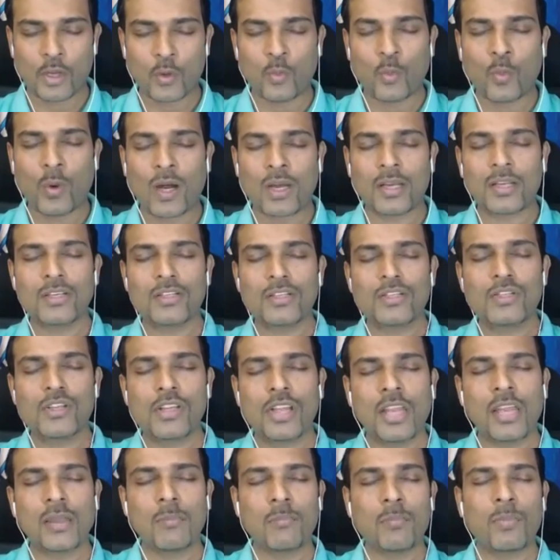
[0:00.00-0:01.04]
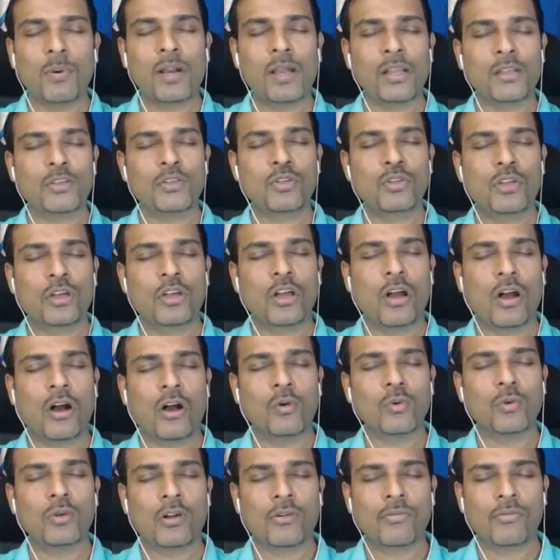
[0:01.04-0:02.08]
one deep breath to the
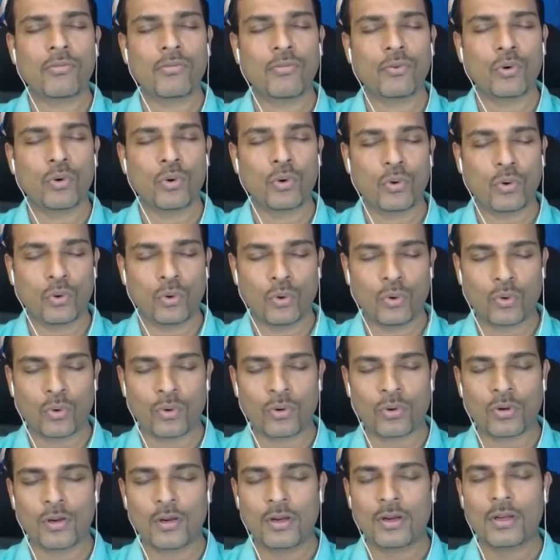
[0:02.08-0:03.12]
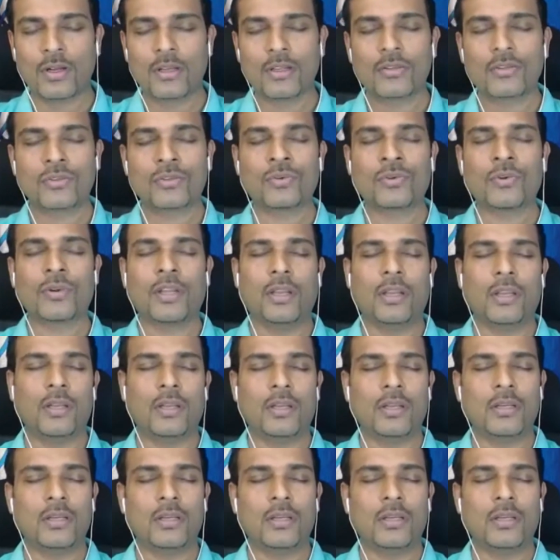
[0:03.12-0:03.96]
count of 4, 3,